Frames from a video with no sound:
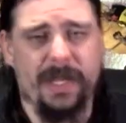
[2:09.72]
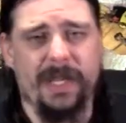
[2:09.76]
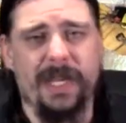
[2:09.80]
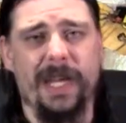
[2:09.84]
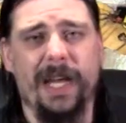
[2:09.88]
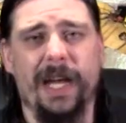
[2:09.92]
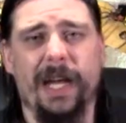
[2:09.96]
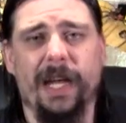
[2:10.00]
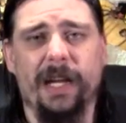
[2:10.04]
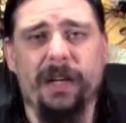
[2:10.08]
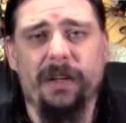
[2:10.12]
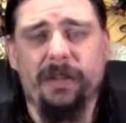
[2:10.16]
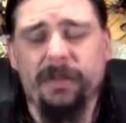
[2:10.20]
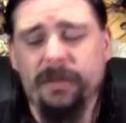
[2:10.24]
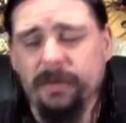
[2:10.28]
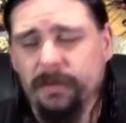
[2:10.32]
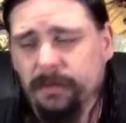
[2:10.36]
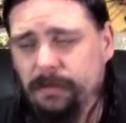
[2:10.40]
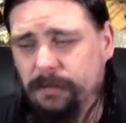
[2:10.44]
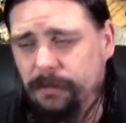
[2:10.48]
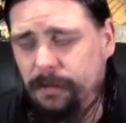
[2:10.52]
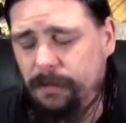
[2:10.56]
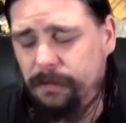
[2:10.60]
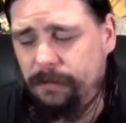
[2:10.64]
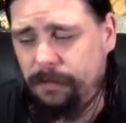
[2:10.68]
yeah,
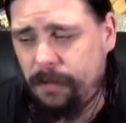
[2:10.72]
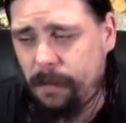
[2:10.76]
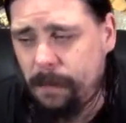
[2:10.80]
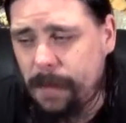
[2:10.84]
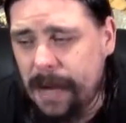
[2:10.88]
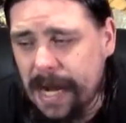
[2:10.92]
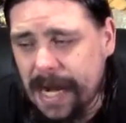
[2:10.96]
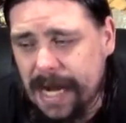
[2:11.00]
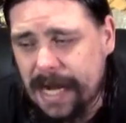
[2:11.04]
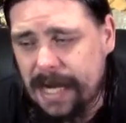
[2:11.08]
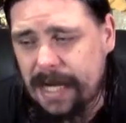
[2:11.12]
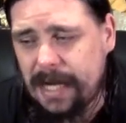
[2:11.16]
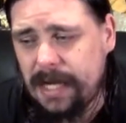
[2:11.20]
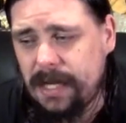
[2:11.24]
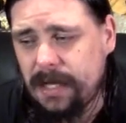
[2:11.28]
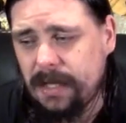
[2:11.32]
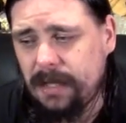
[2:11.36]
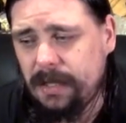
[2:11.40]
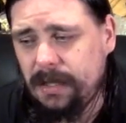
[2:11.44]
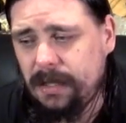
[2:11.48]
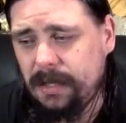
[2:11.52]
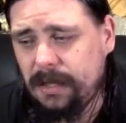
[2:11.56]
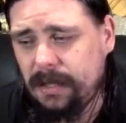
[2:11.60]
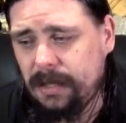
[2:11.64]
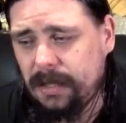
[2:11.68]
for me,
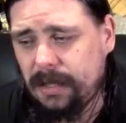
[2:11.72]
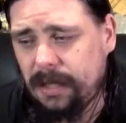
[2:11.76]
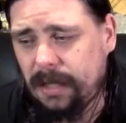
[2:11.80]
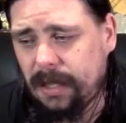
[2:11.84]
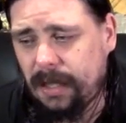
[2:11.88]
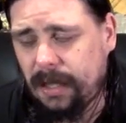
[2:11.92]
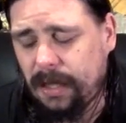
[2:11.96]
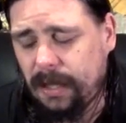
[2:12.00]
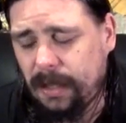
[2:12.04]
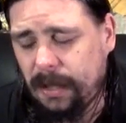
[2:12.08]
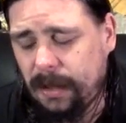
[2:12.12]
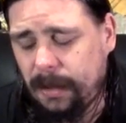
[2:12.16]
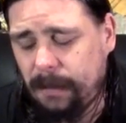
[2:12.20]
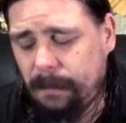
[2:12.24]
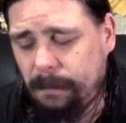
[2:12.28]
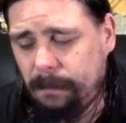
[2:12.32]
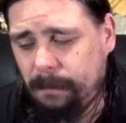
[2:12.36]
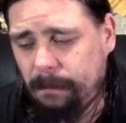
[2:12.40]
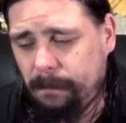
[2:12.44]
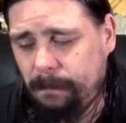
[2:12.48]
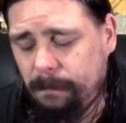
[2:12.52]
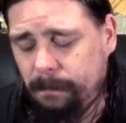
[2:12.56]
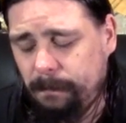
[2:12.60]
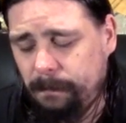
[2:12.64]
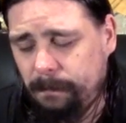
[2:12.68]

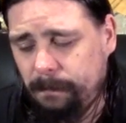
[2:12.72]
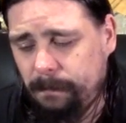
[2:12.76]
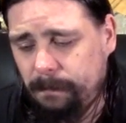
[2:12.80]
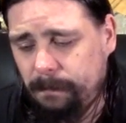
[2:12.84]
um,